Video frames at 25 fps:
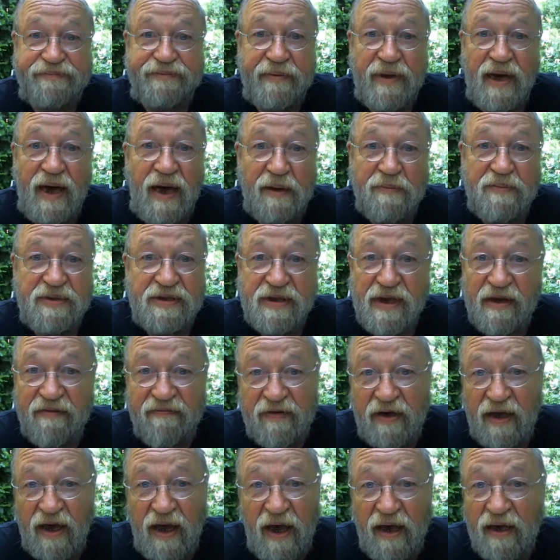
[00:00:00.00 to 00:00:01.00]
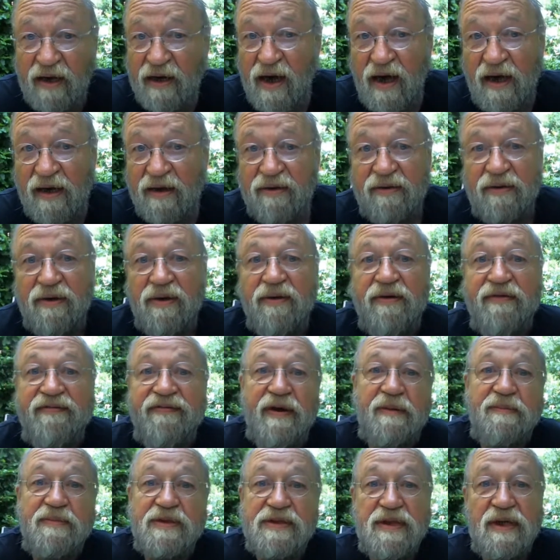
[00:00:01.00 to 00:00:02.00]
I'm 78. I don't know if
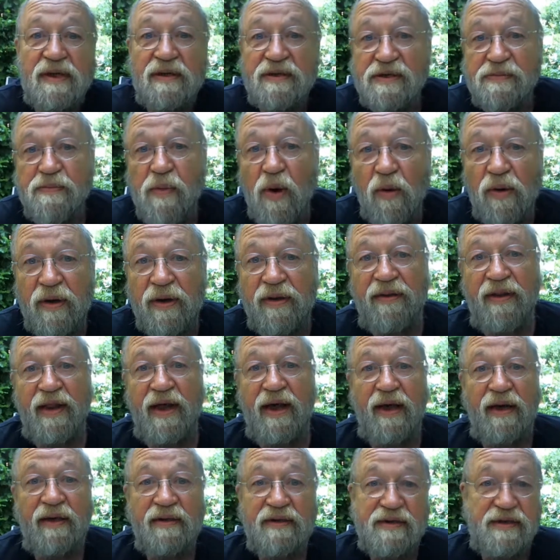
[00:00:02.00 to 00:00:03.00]
I'm still smoking then.